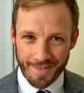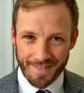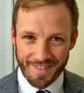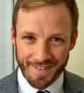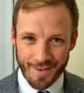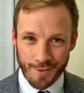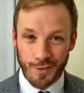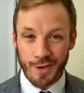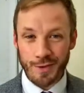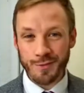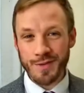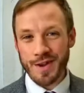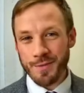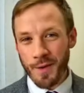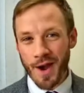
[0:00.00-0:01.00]
If we
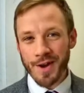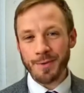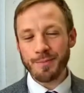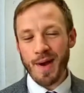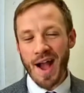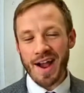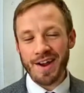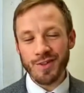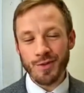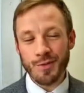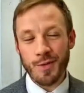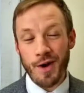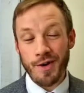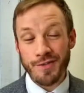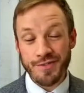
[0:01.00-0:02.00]
rewind back
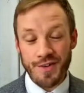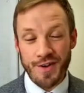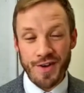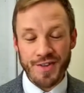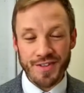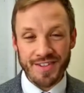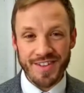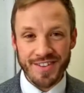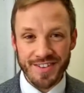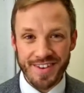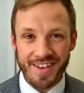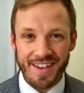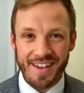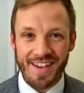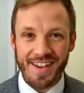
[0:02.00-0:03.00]
to our first lesson
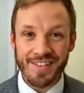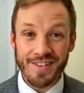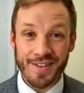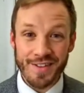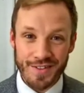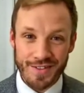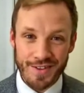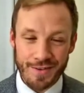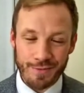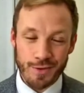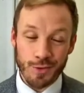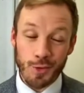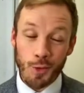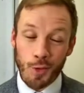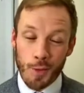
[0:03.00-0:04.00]
in this series,
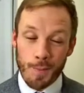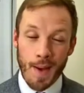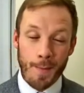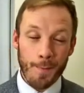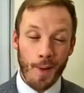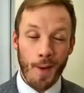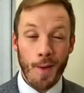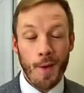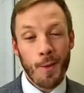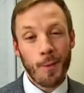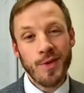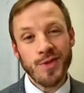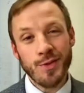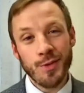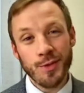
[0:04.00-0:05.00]
you'll remember
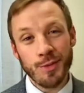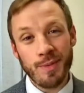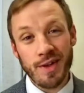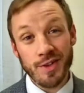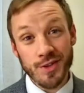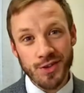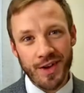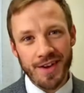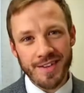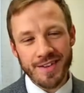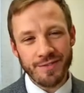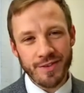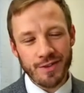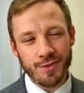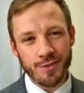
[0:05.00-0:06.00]
we talked about
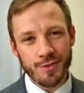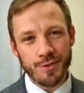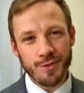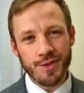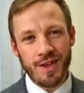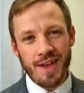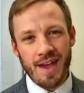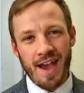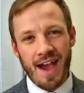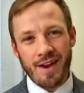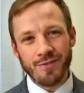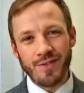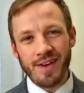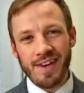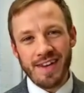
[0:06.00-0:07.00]
scientific truth
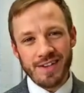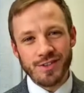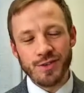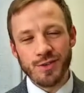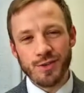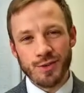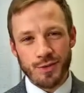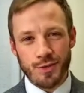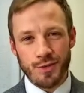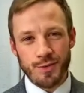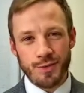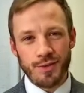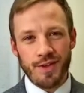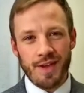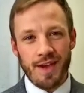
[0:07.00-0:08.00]
and religious
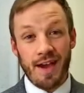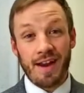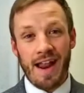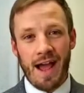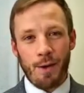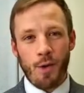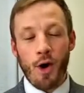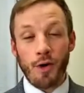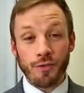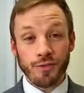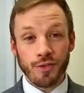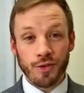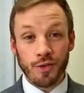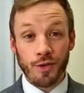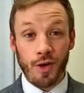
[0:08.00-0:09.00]
truth, and how
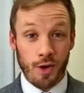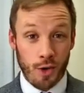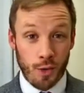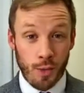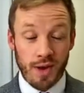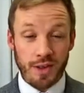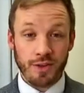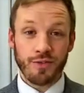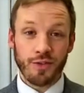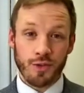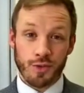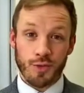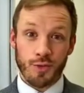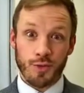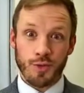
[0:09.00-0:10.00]
often on our quest for
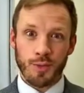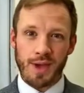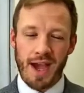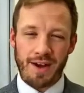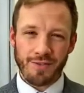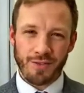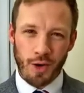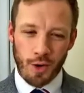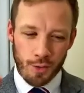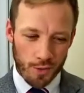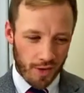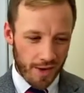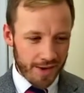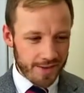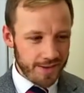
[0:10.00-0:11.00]
truth, we have to hold
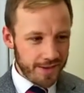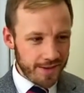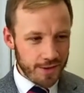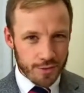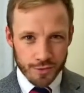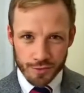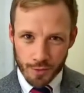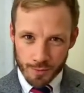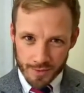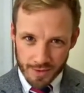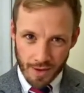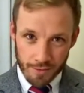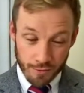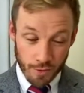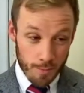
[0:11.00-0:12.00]
ideas
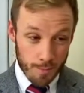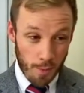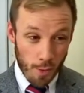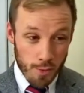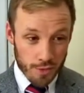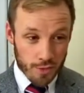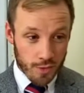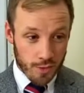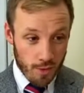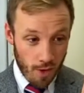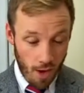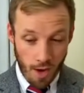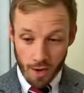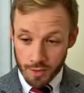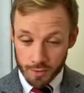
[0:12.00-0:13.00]
from
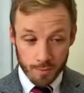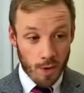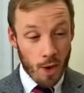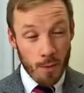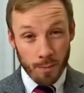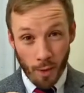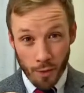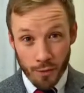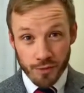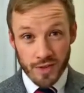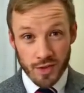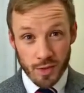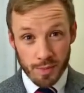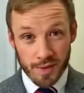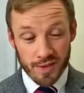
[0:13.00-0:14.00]
both
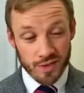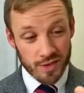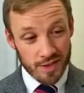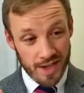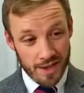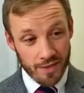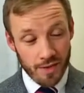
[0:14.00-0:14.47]
disciplines together